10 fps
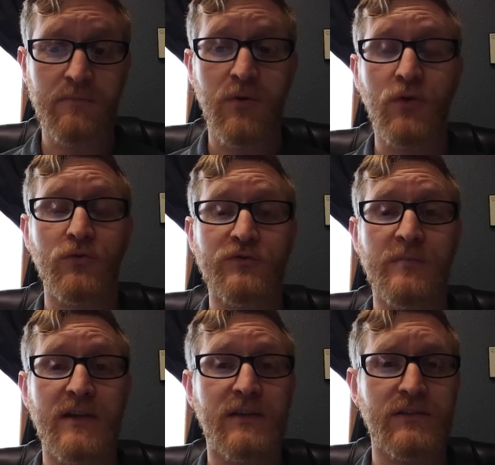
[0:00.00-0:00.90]
boast
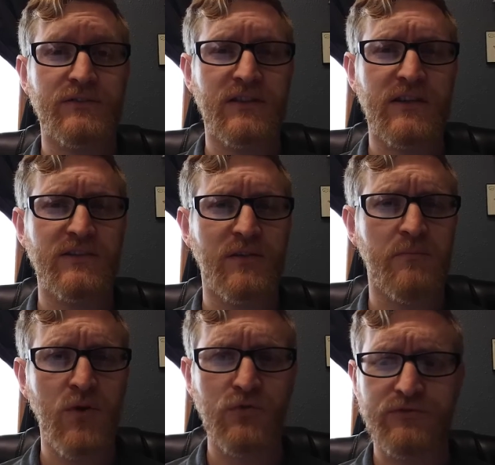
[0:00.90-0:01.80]
because it is a
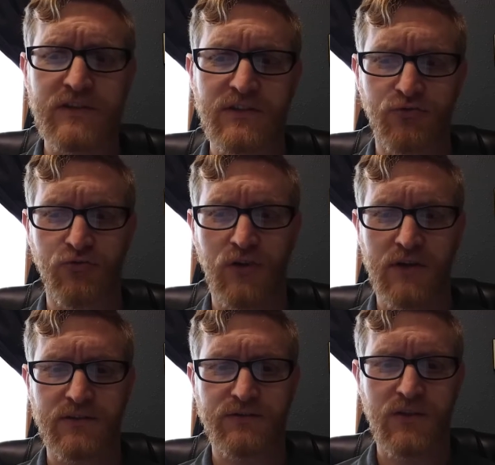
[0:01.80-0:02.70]
boast in
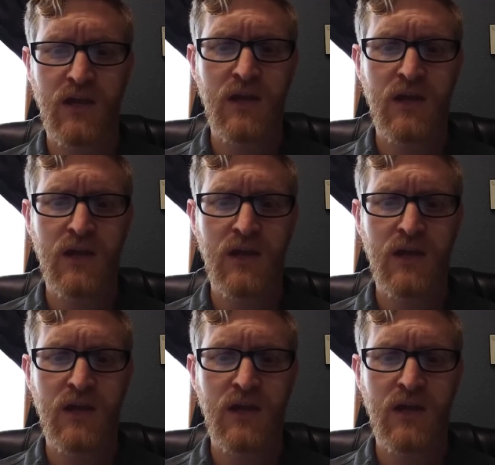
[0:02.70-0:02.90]
Christ.